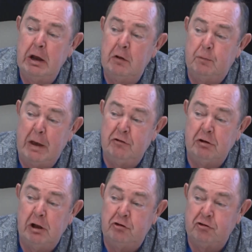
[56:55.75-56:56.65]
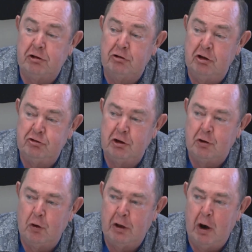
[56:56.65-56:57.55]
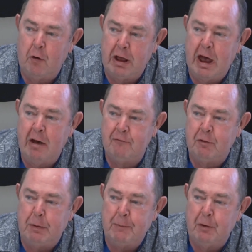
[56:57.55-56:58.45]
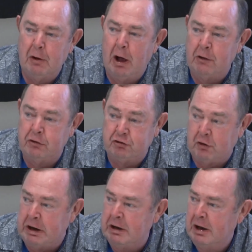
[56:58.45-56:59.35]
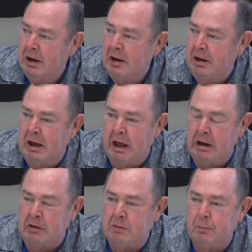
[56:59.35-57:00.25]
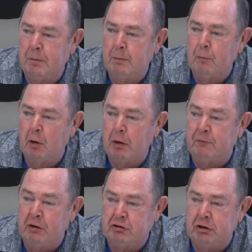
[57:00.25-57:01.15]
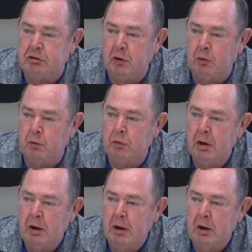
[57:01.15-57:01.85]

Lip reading: in is basically just logistical. They already have the people on the street, and it's more efficient to